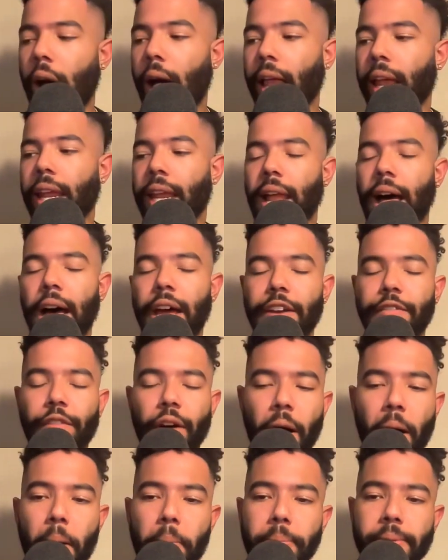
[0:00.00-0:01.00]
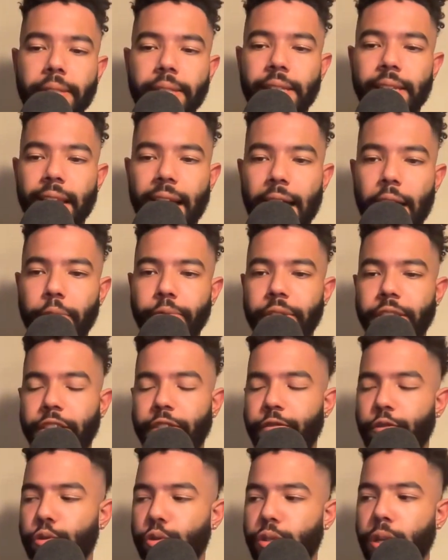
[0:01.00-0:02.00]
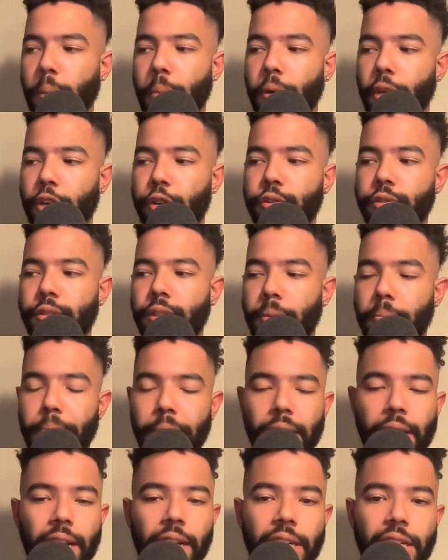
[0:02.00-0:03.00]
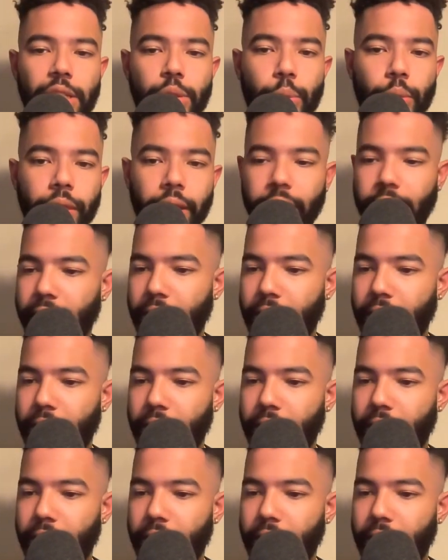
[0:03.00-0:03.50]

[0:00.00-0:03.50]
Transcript: A lot of ups and downs his first couple of years in the big leagues with the